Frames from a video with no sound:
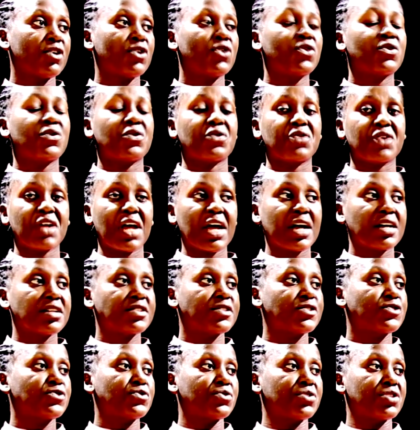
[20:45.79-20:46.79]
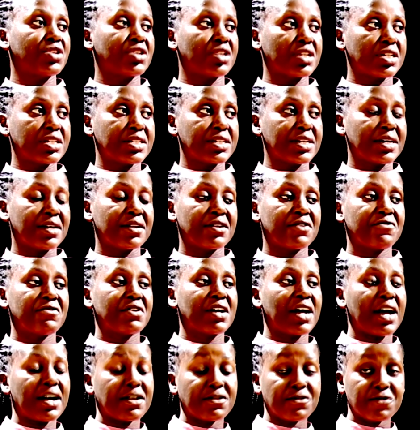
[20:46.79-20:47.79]
correct to three
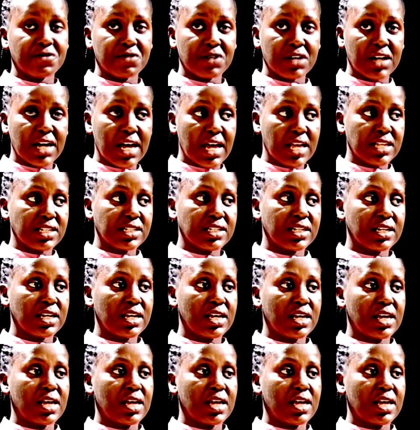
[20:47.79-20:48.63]
significant figures.